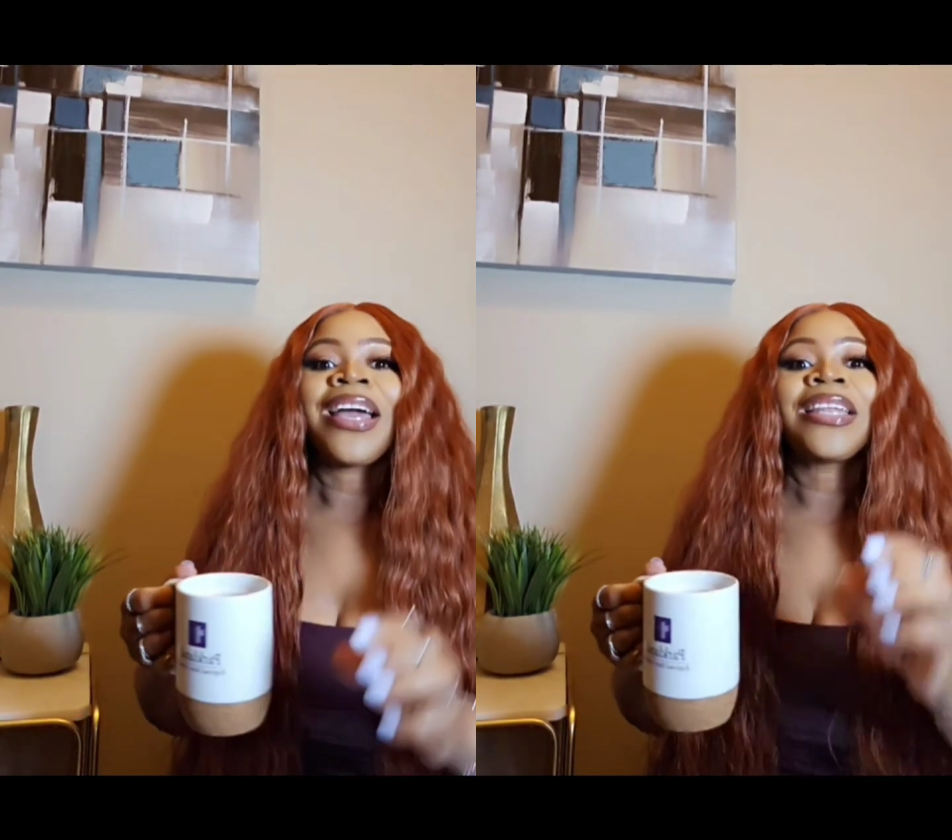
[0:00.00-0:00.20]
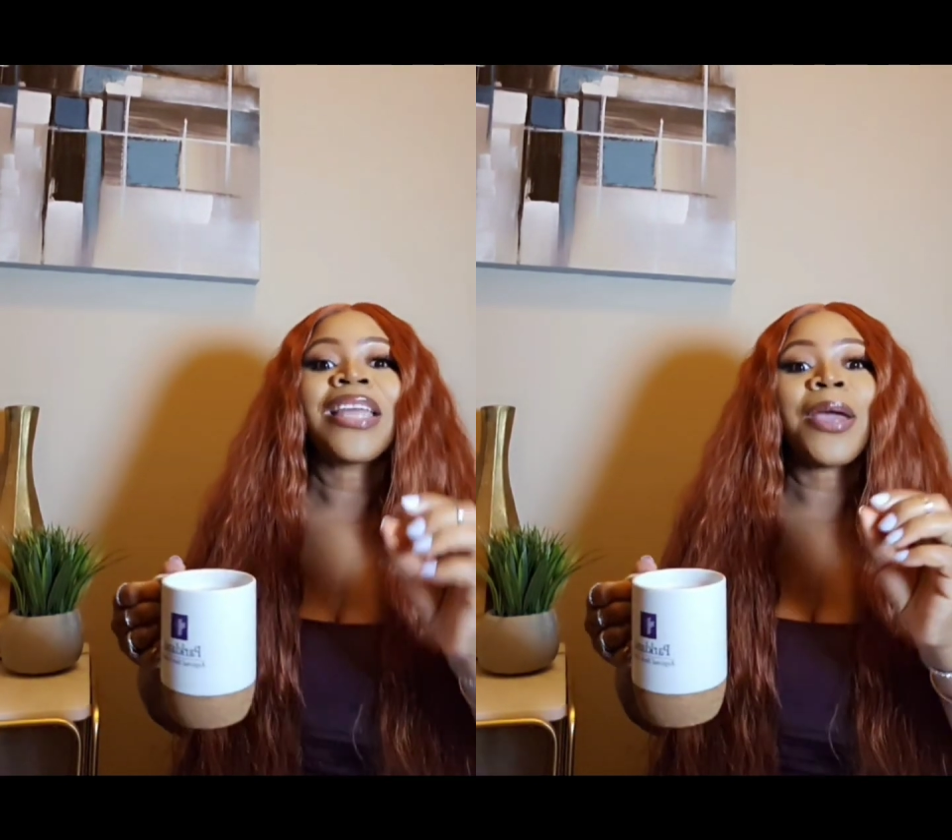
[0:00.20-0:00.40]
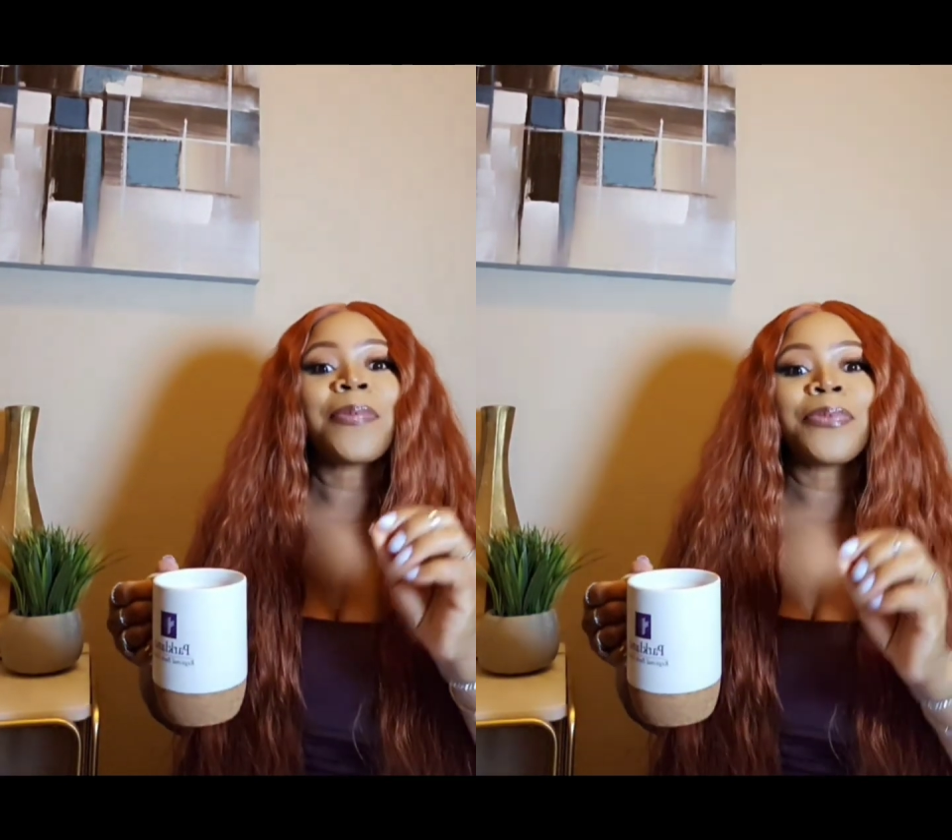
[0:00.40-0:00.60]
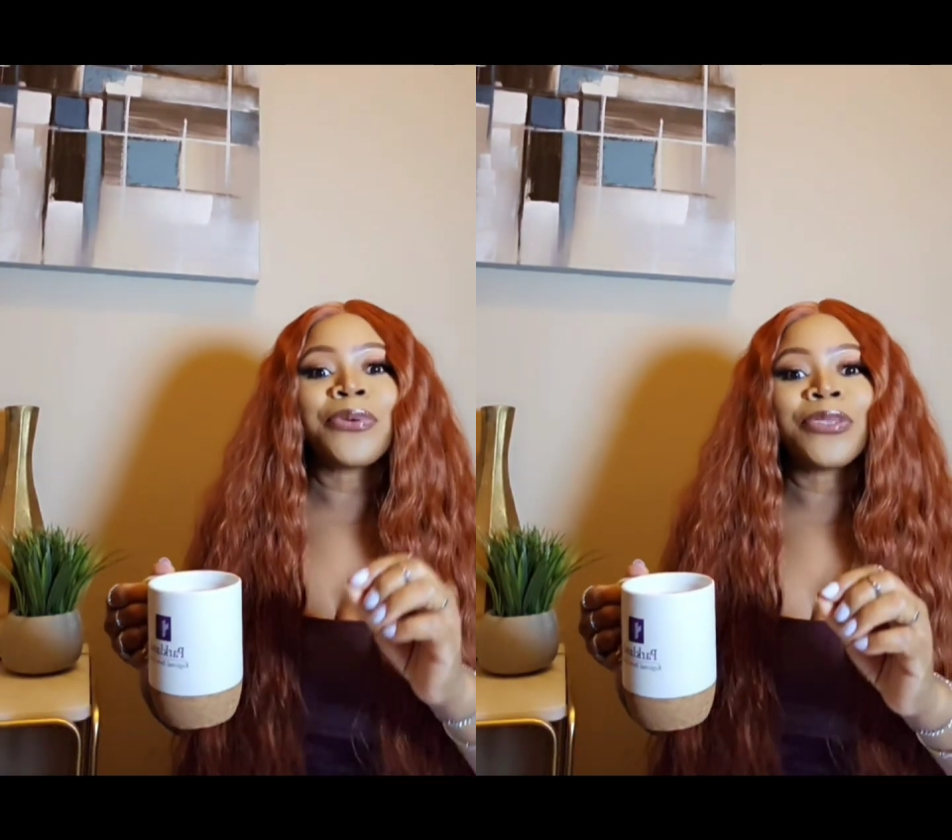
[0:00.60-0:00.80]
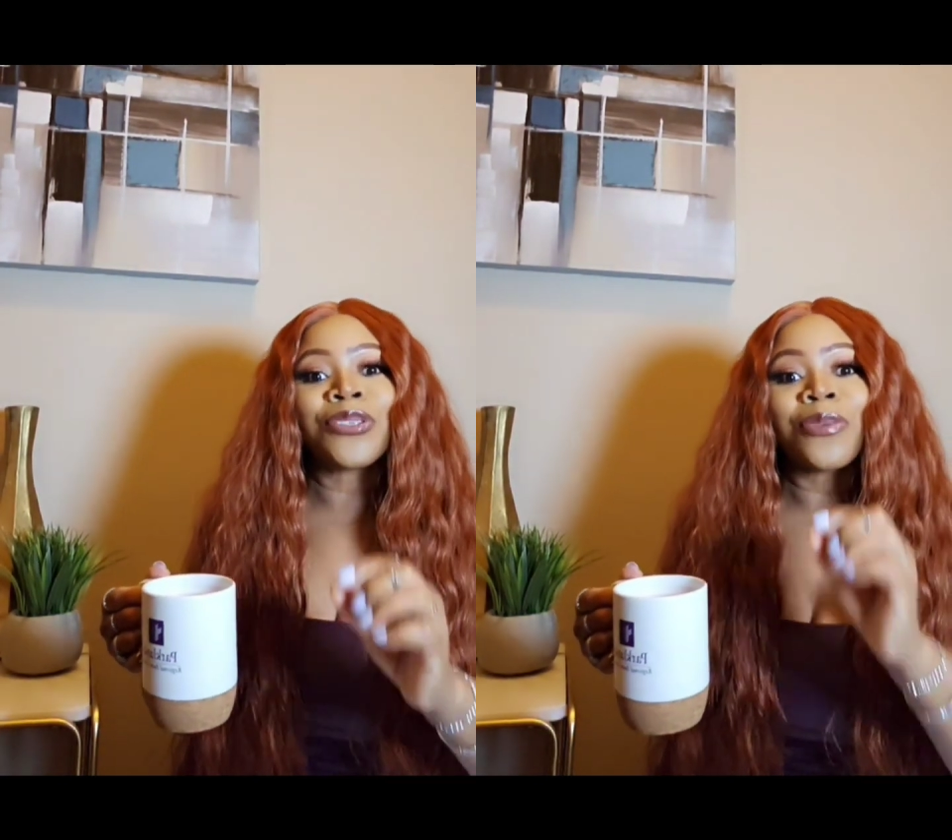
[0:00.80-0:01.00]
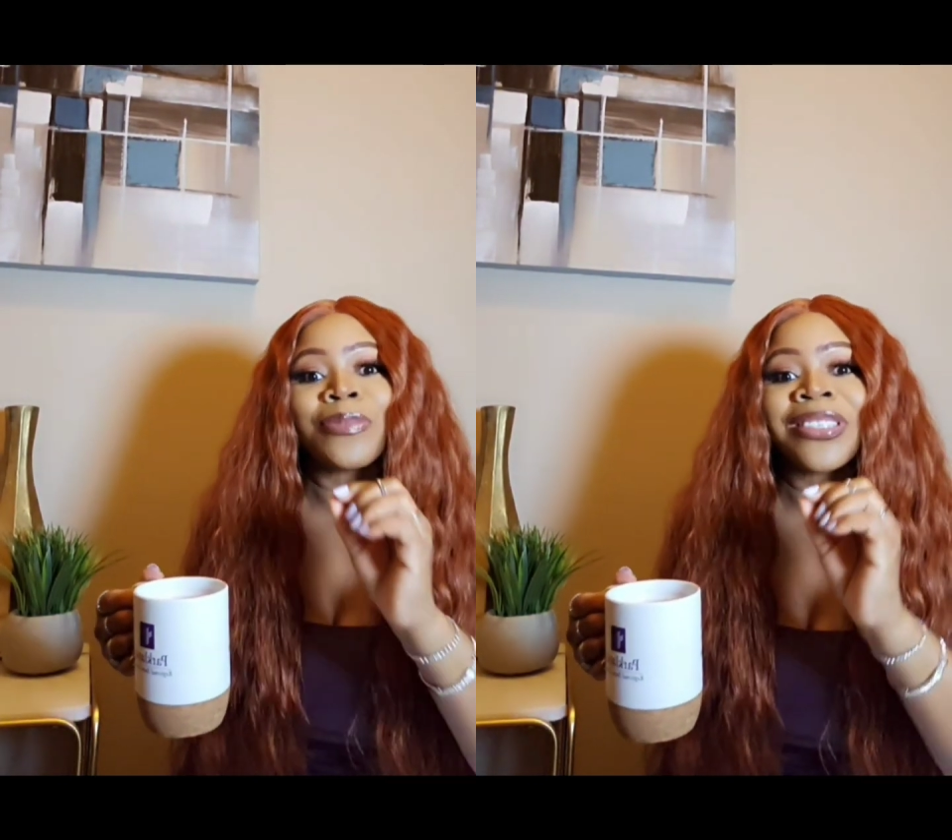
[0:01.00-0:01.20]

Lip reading: and I put some